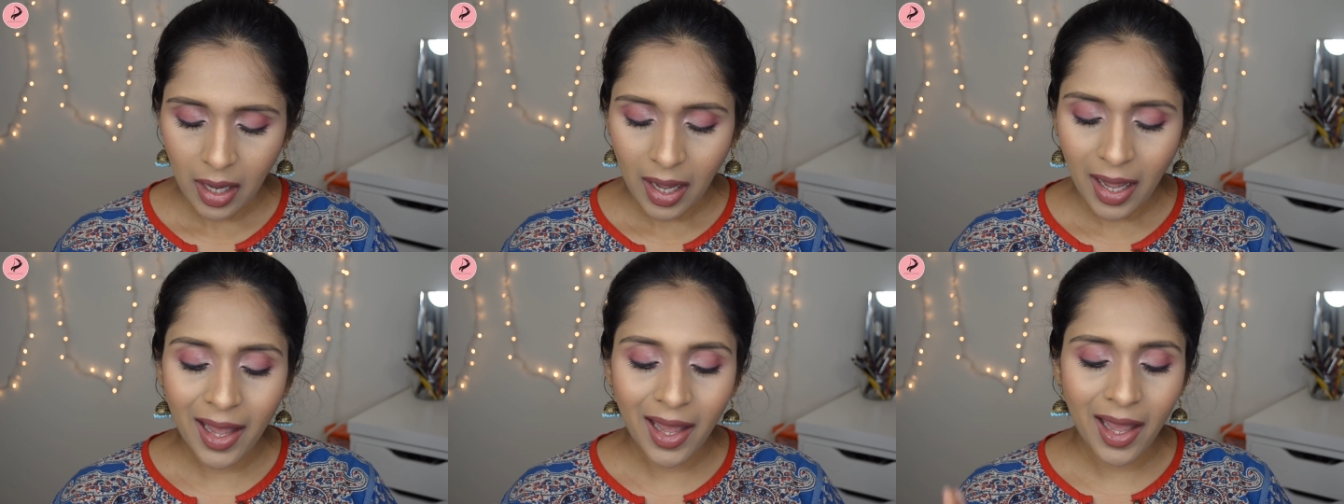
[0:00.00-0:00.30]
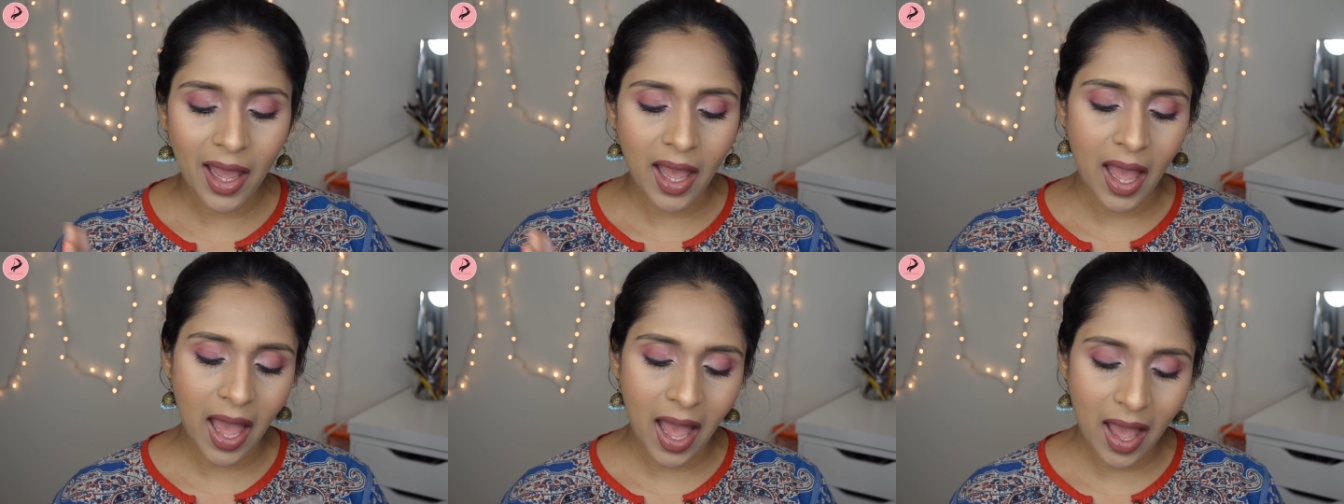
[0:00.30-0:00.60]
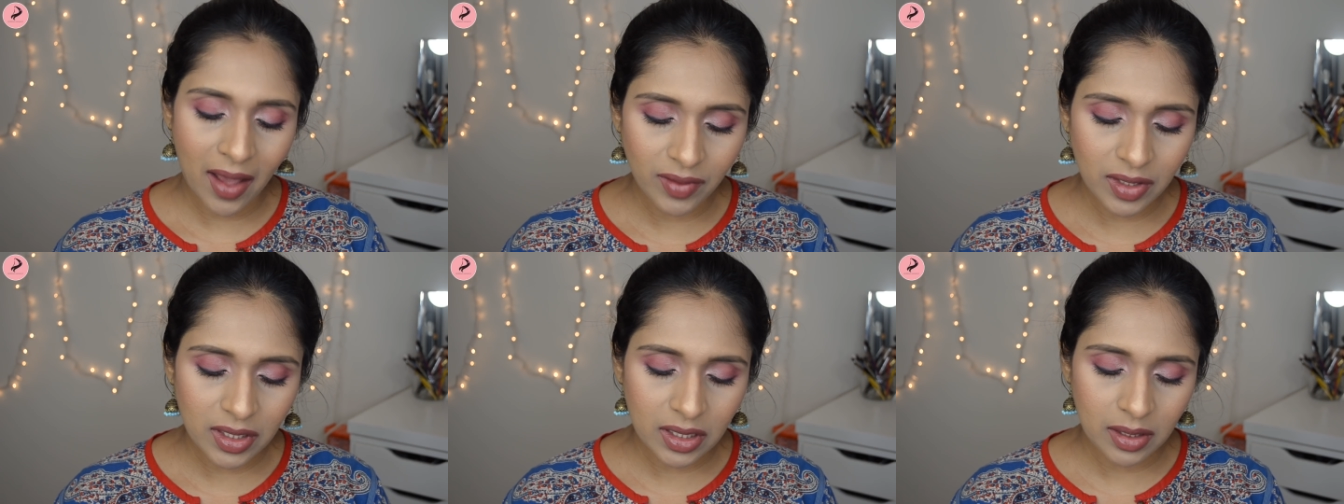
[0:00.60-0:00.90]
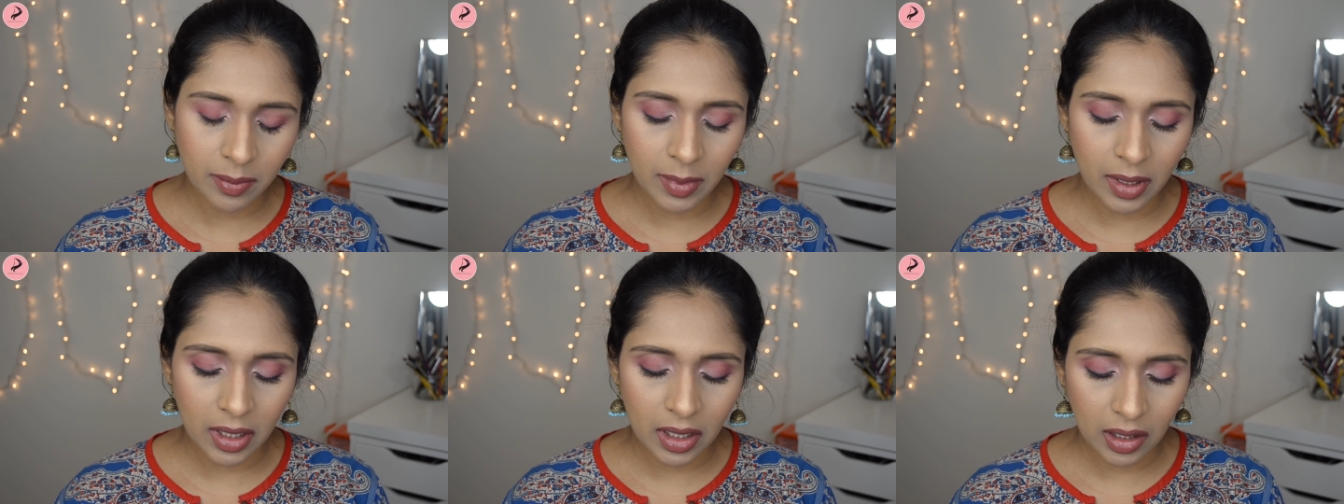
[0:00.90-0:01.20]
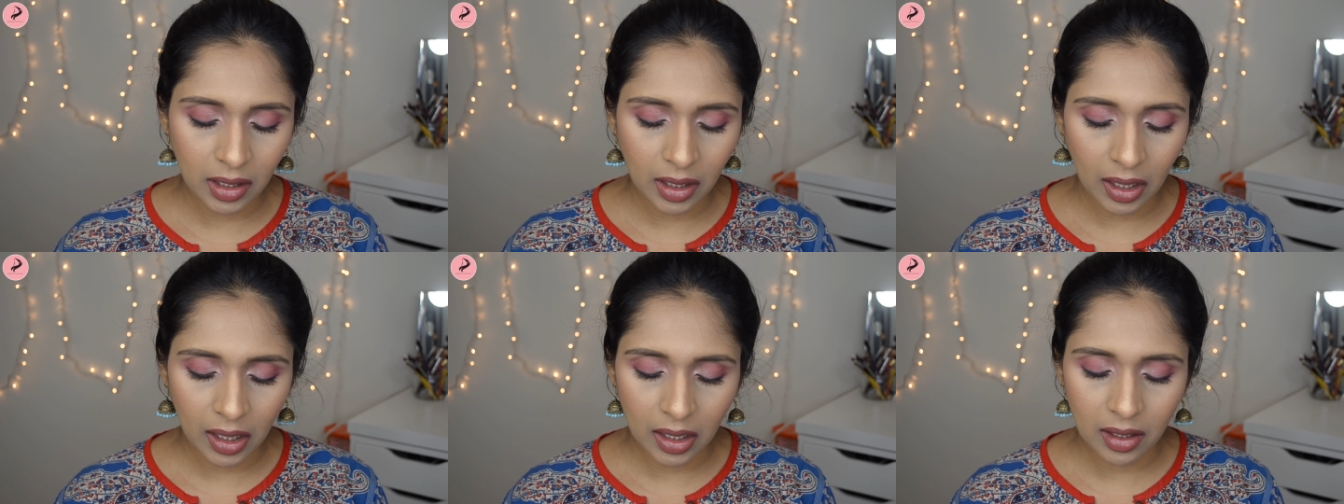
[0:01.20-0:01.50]
I have a similar
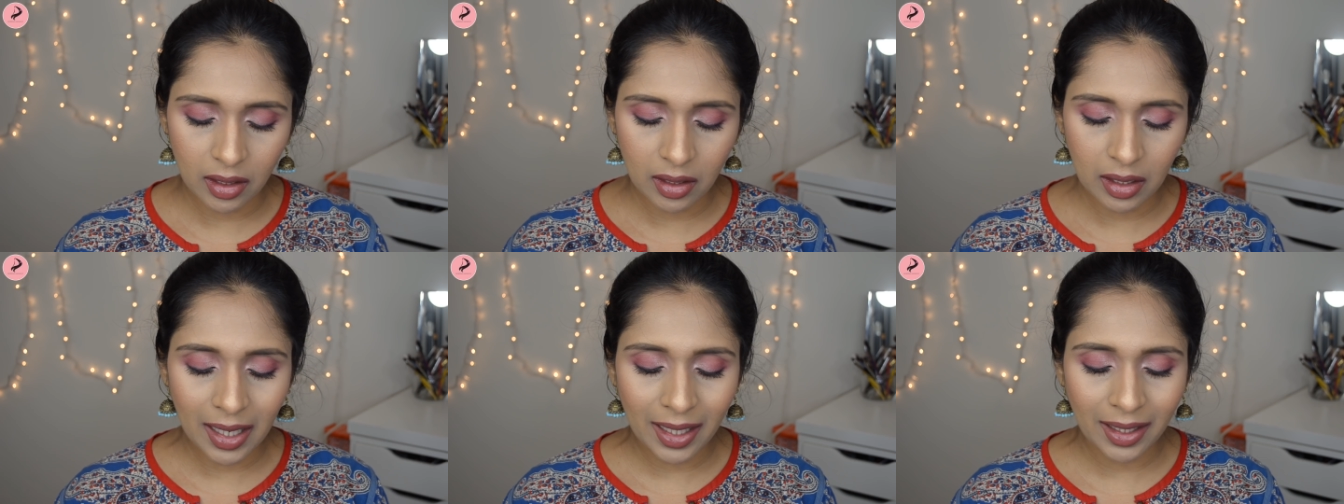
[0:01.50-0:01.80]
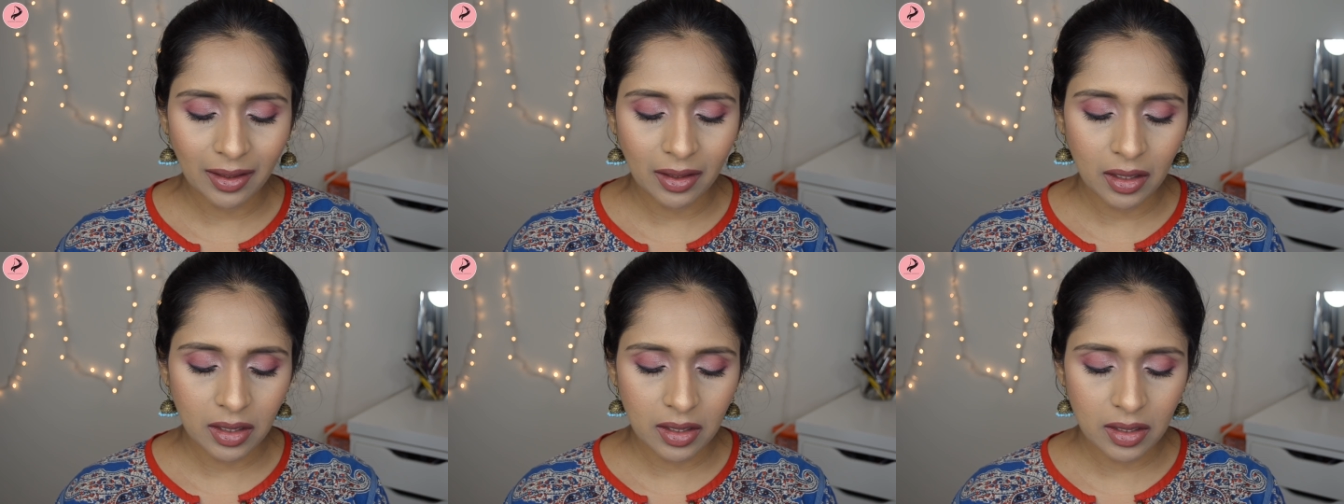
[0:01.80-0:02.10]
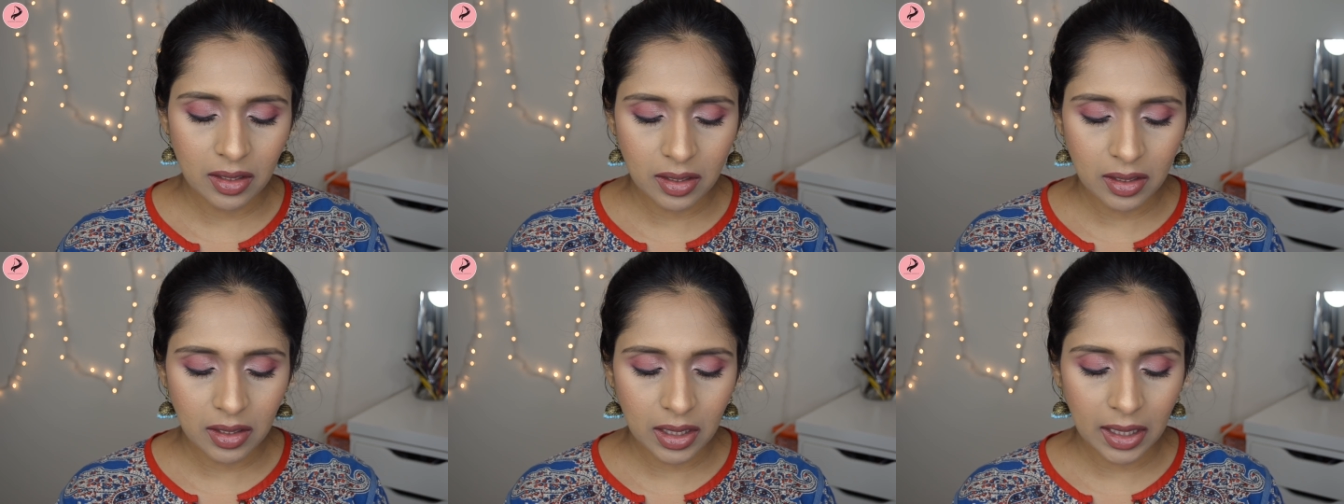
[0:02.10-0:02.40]
color like this